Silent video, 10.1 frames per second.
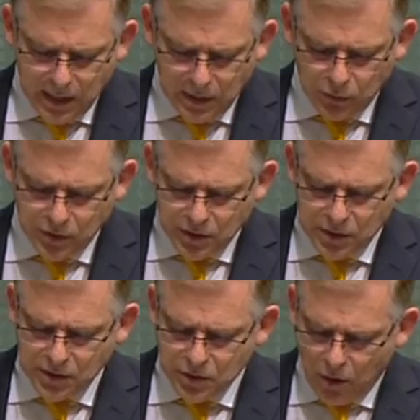it also
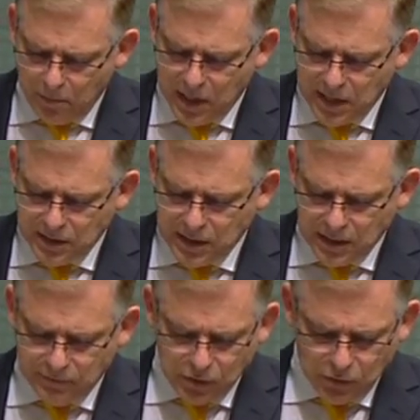does not mean that
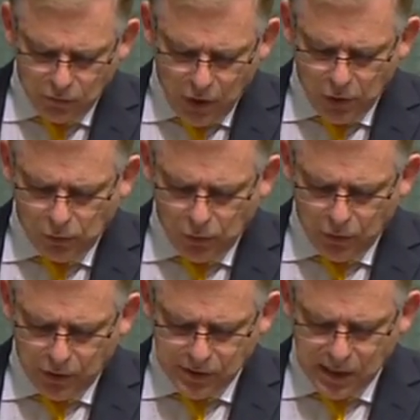individual local
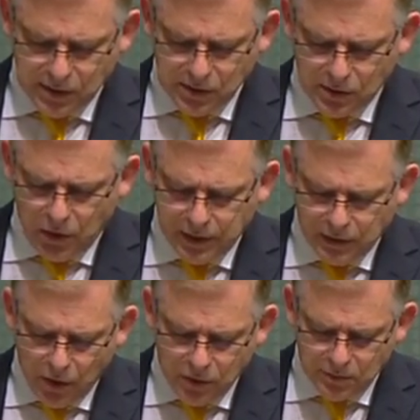organisations like
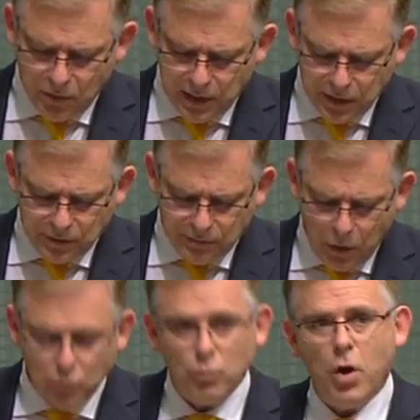those in my electorate of
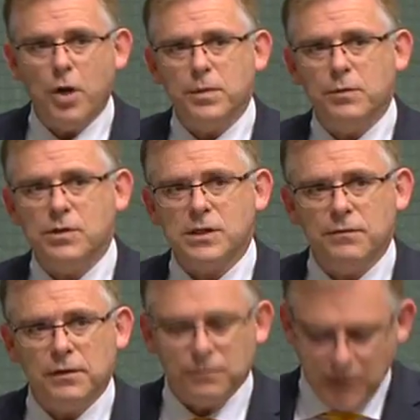Holt won't be
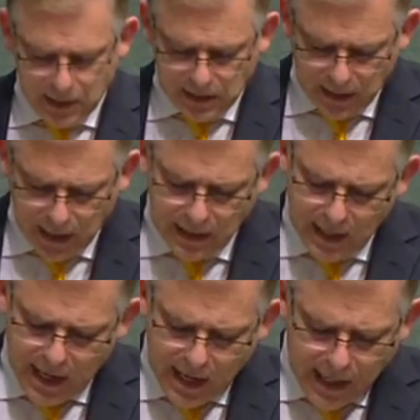receiving a funding cut
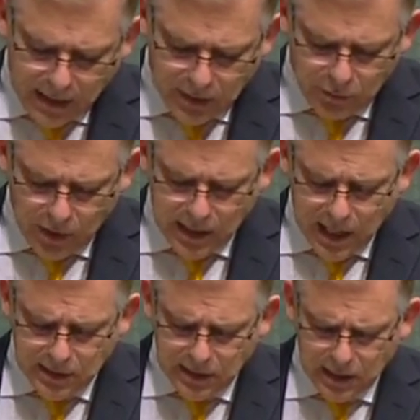in
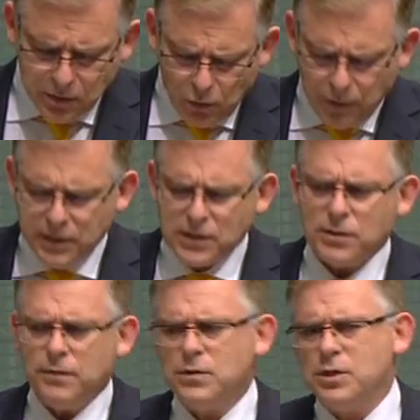2018. All of these
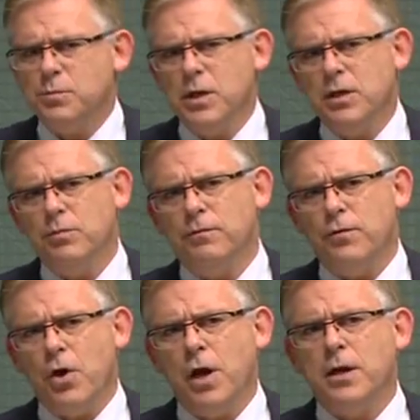services, Speaker,
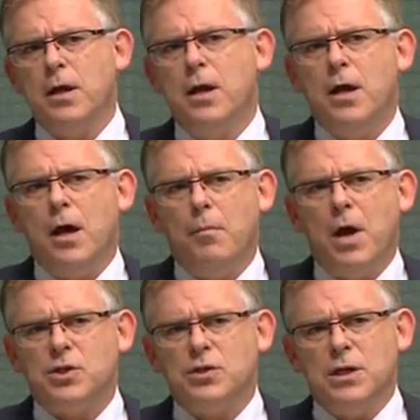provide a
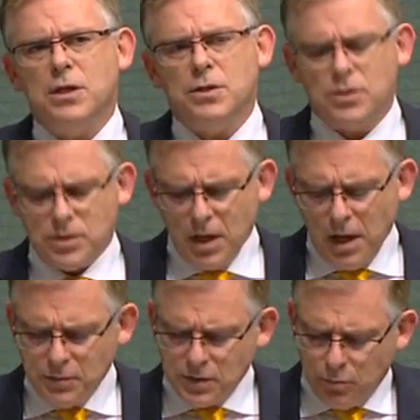much-needed
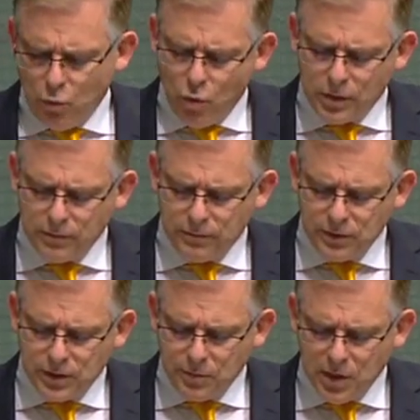support for
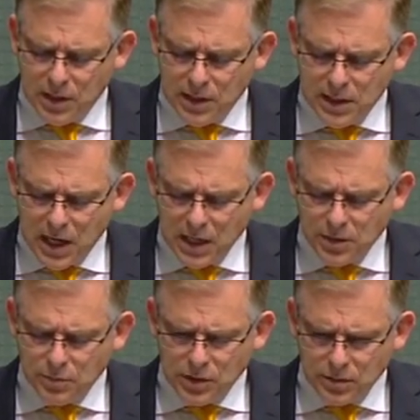the community. They need
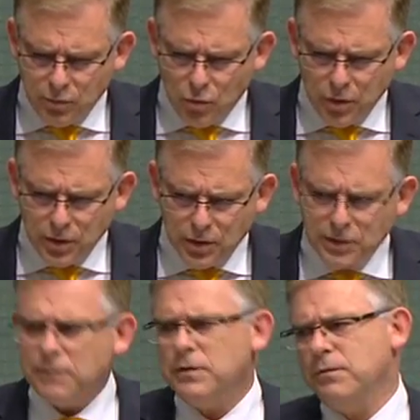to be supported, not
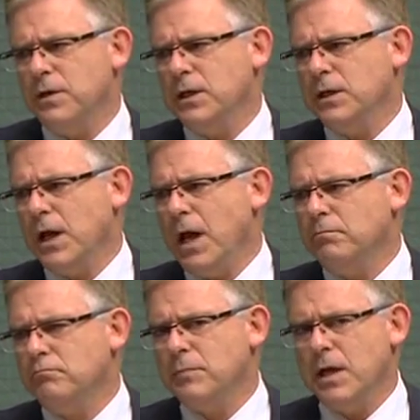to have their funding cut,
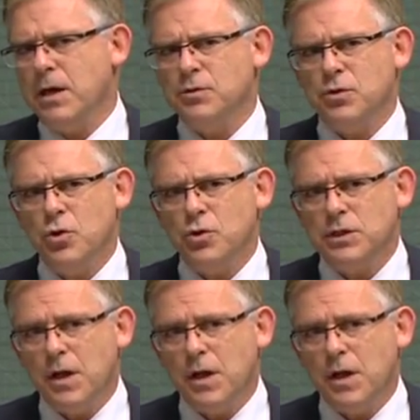and I would urge the